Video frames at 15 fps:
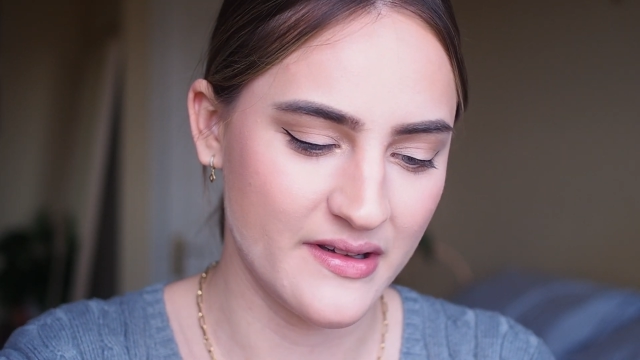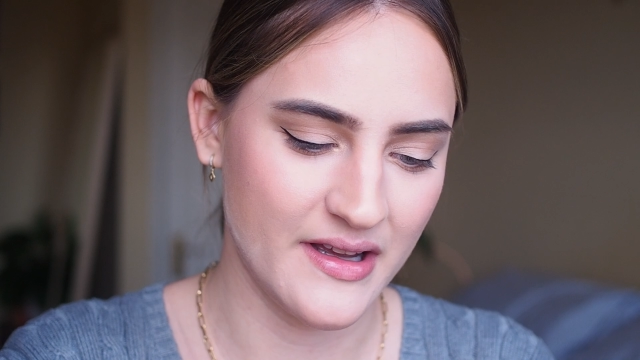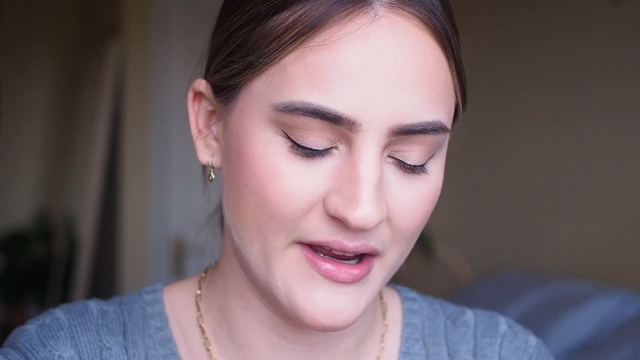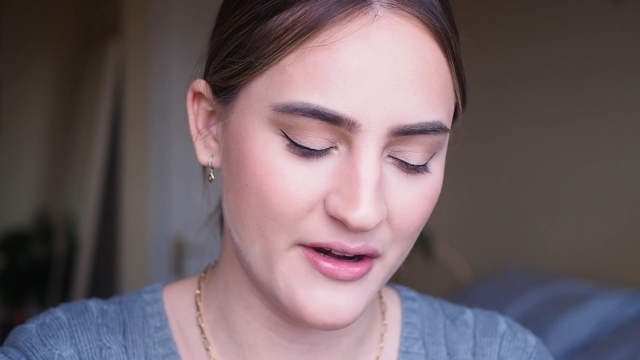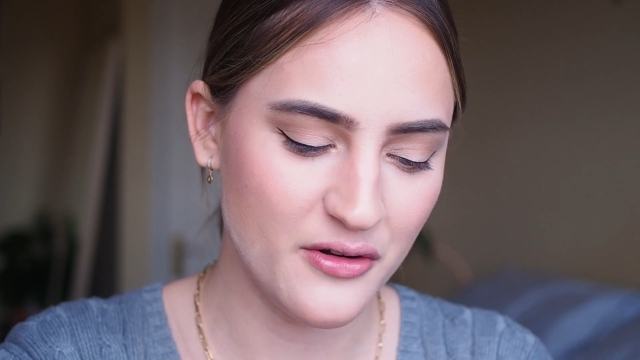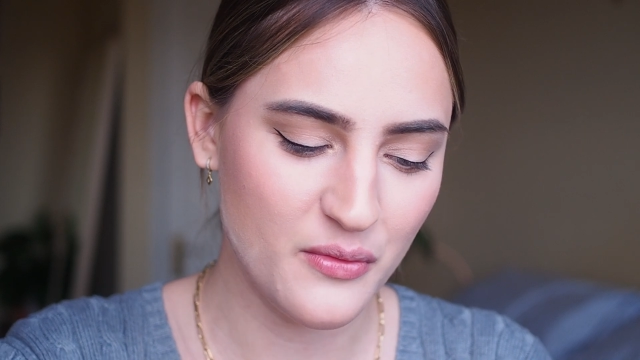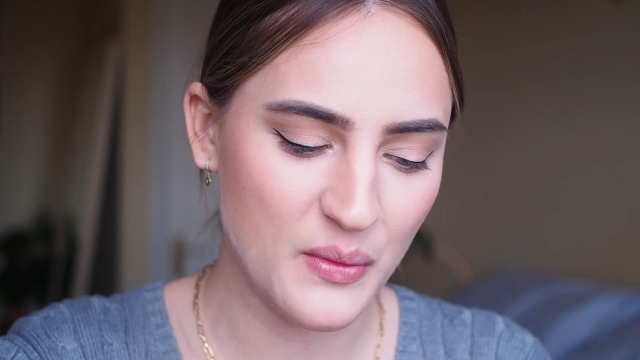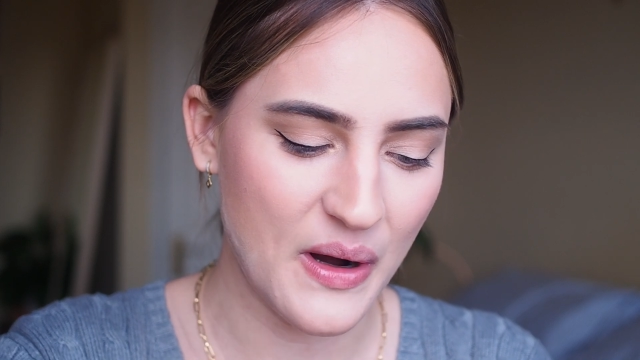I
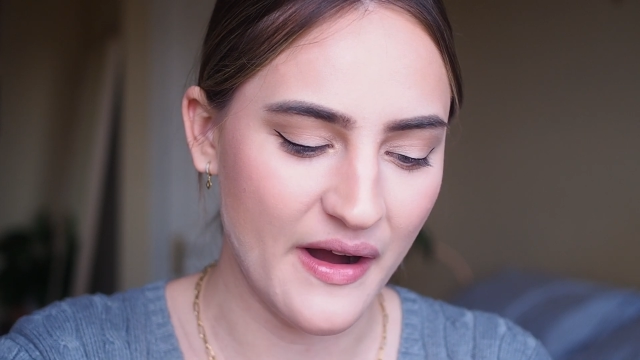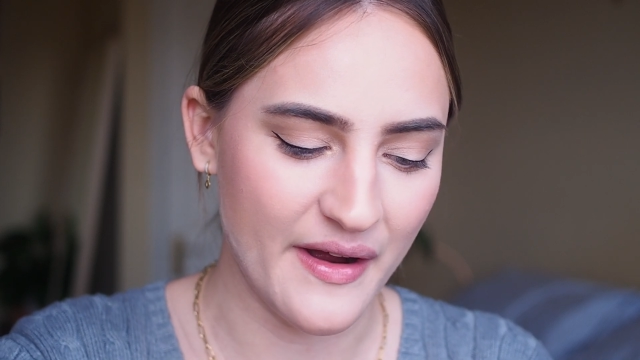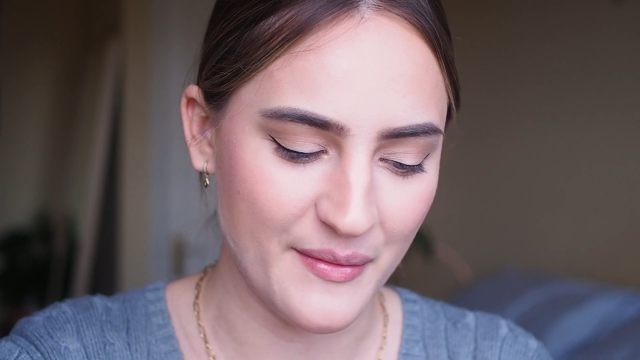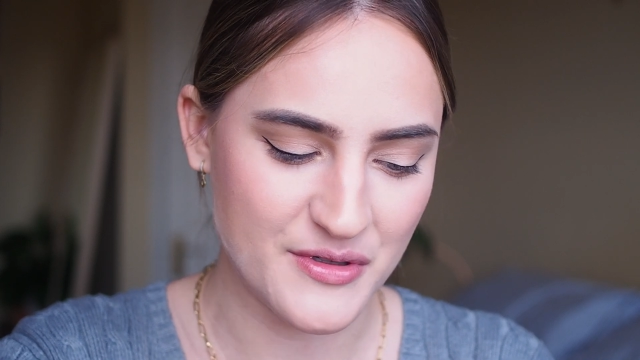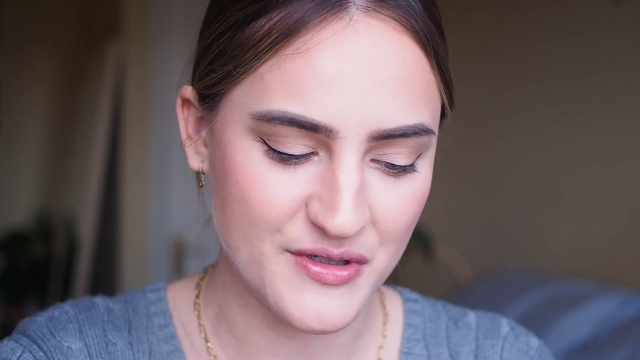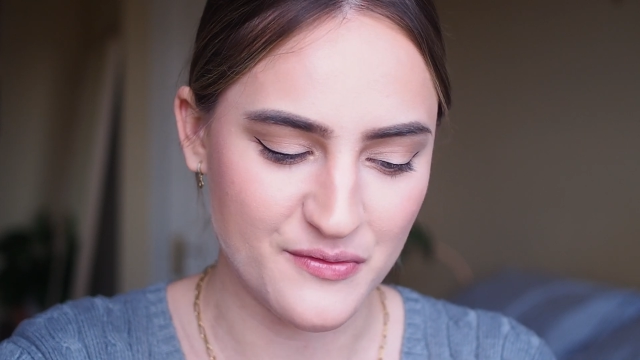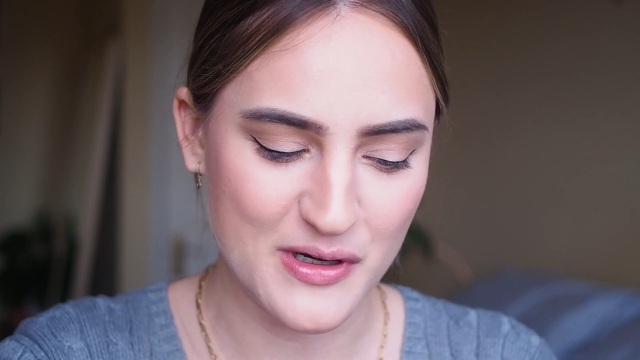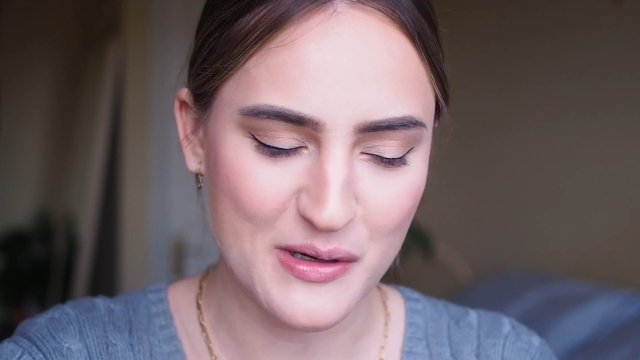don't know why, I'm
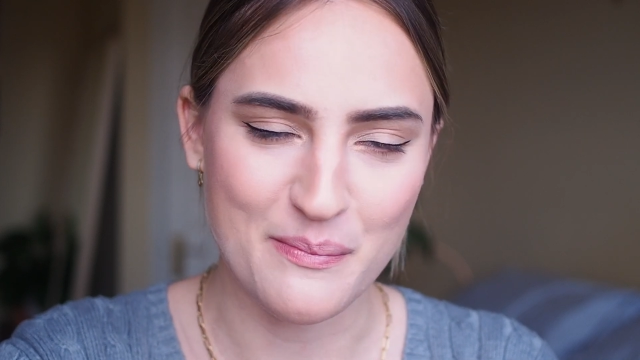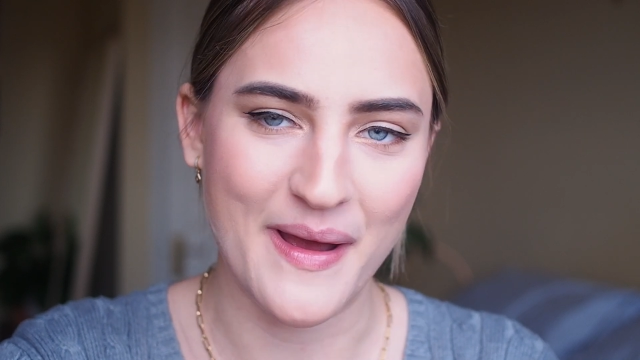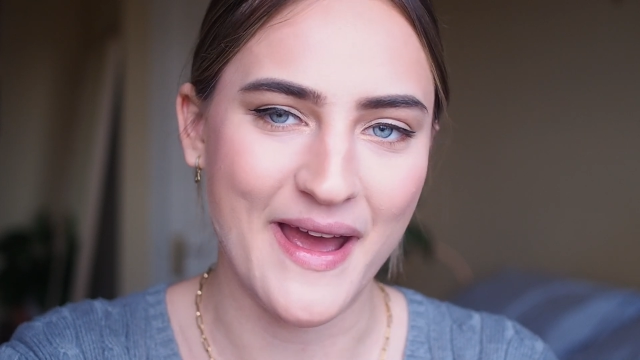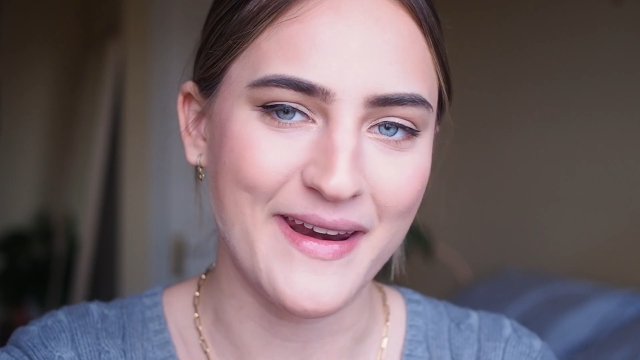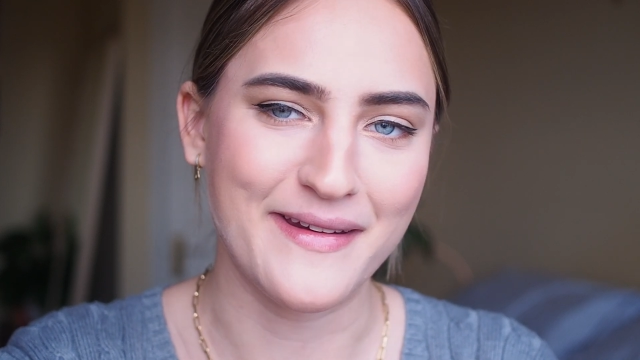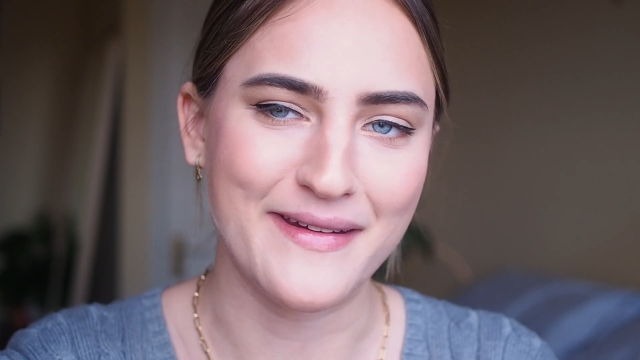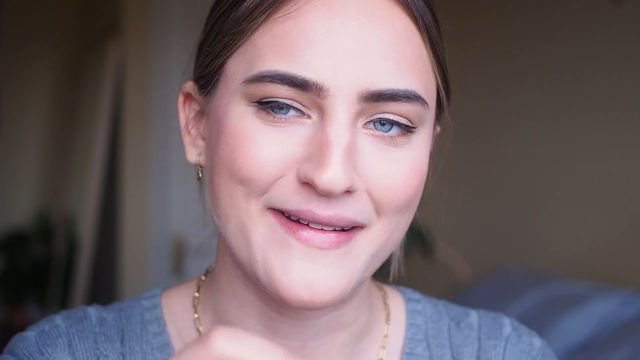just really bad at